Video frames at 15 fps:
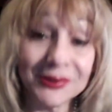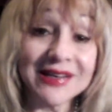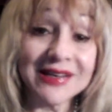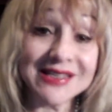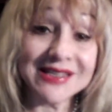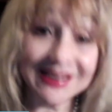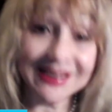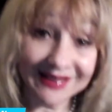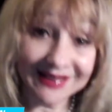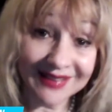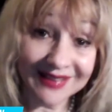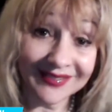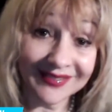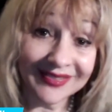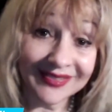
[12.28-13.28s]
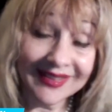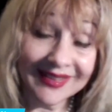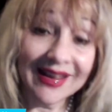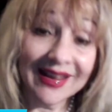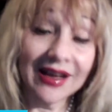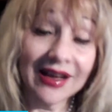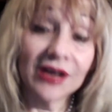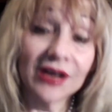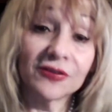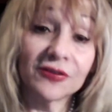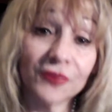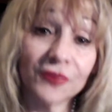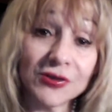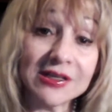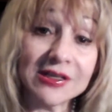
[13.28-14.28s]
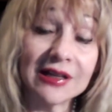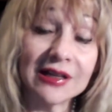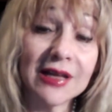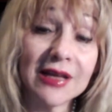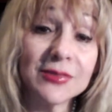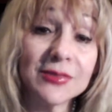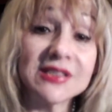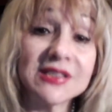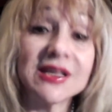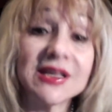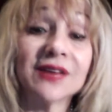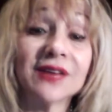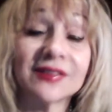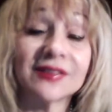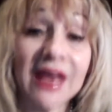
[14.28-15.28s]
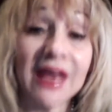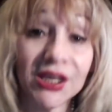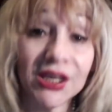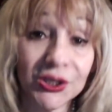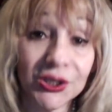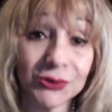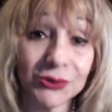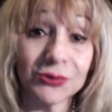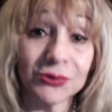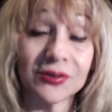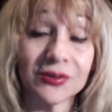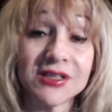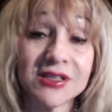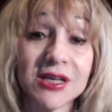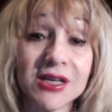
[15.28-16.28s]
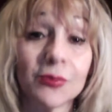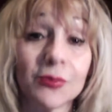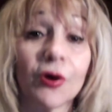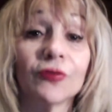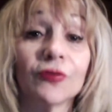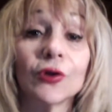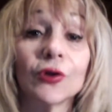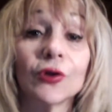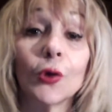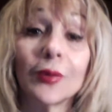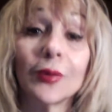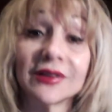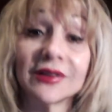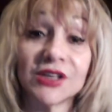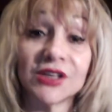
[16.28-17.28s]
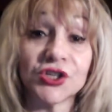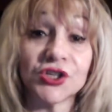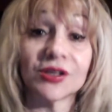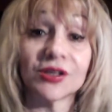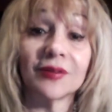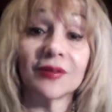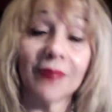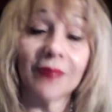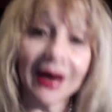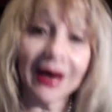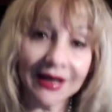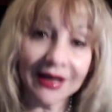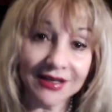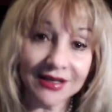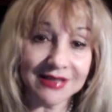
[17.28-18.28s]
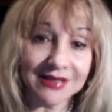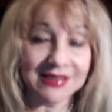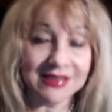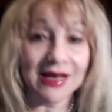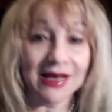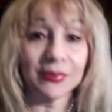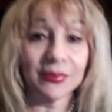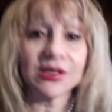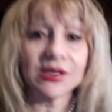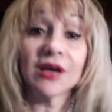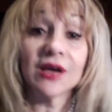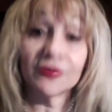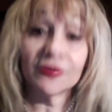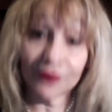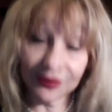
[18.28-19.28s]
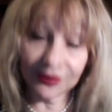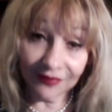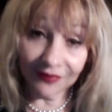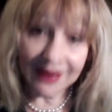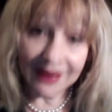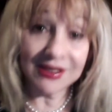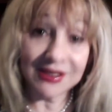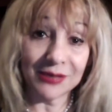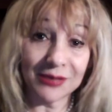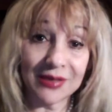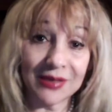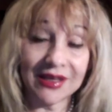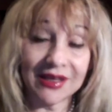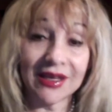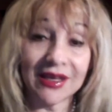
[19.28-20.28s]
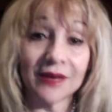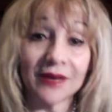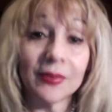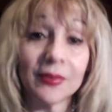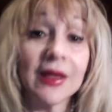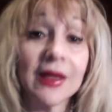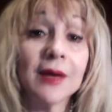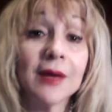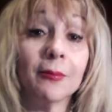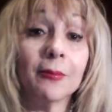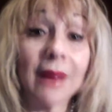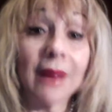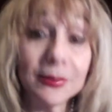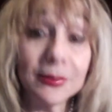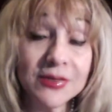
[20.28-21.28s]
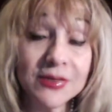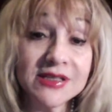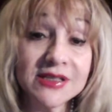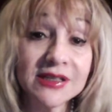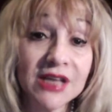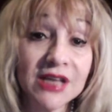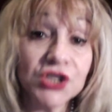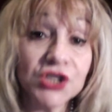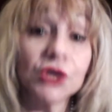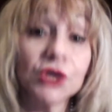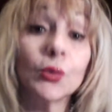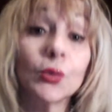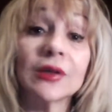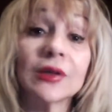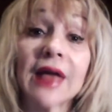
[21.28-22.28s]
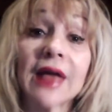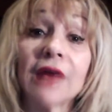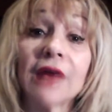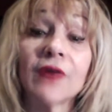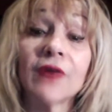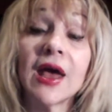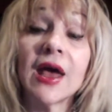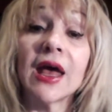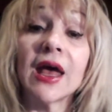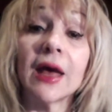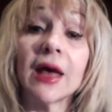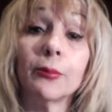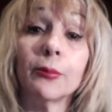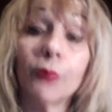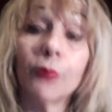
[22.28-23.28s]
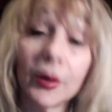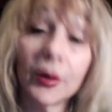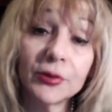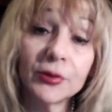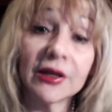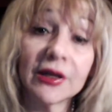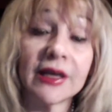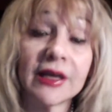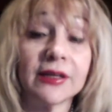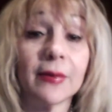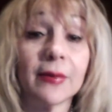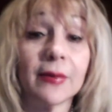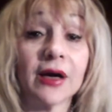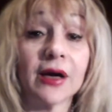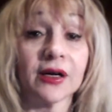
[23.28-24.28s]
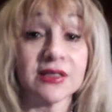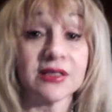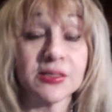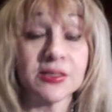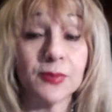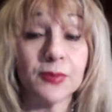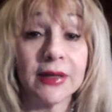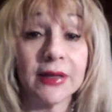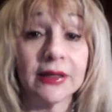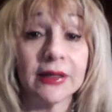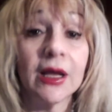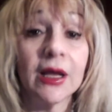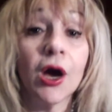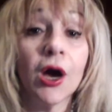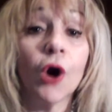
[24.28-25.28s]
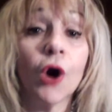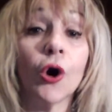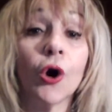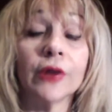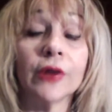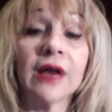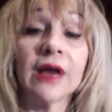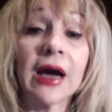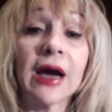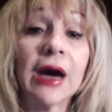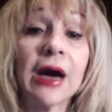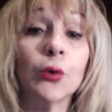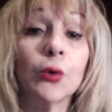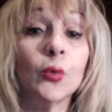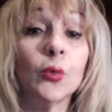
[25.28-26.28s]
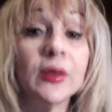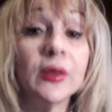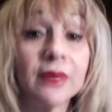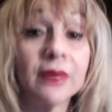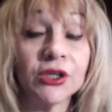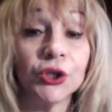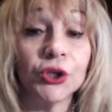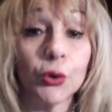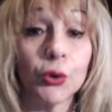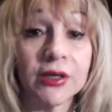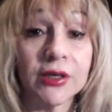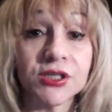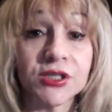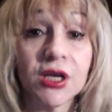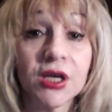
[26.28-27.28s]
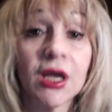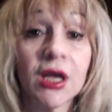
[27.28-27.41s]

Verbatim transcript: Fiona Citkin. First, let me say thank you to the team of Global Digital Marketing Summit for inviting me here. My presentation will have a popular in America spin on how women do it